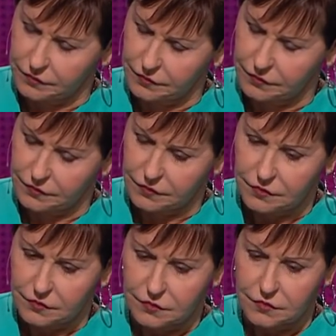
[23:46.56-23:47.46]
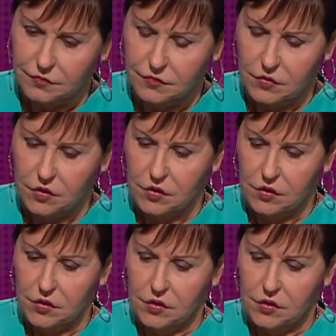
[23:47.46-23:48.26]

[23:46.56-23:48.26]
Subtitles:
Nothing is said.